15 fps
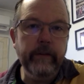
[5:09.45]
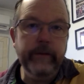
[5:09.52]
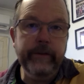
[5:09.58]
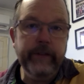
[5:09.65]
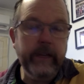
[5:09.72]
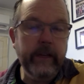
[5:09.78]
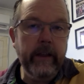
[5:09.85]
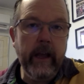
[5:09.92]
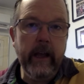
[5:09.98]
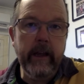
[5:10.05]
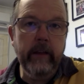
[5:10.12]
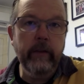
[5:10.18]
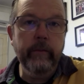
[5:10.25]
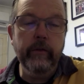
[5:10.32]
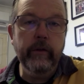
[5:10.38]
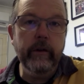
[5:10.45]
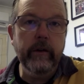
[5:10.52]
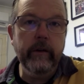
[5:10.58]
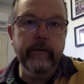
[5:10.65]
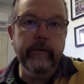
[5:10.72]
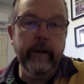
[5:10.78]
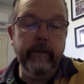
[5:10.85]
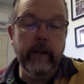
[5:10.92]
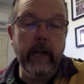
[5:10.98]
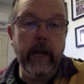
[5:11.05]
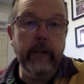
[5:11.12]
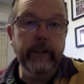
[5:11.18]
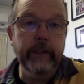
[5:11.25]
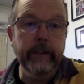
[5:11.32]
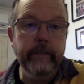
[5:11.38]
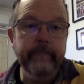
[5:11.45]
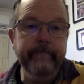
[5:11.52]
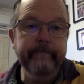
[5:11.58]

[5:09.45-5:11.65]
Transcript: We've seen that in the book of Revelation.